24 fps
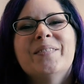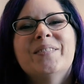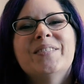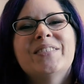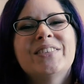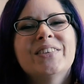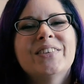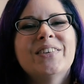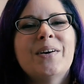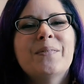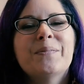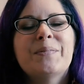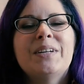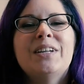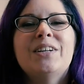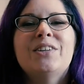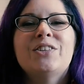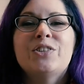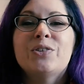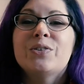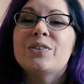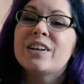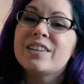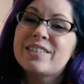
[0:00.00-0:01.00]
So I'm going to
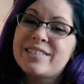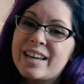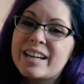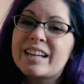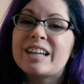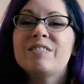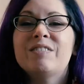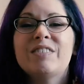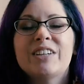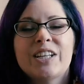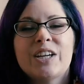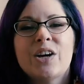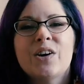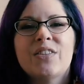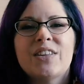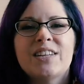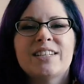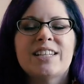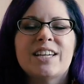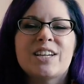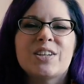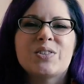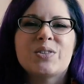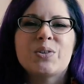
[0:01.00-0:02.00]
shoot a second video
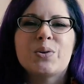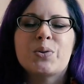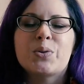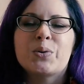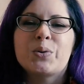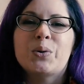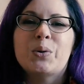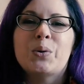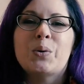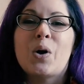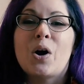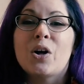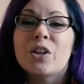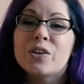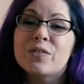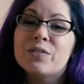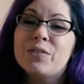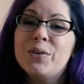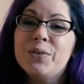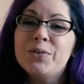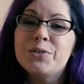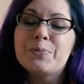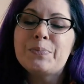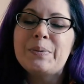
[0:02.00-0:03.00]
that takes you through all of
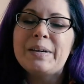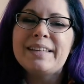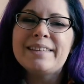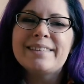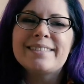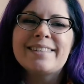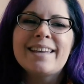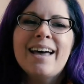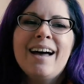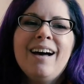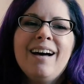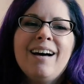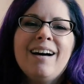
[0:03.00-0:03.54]
those bits.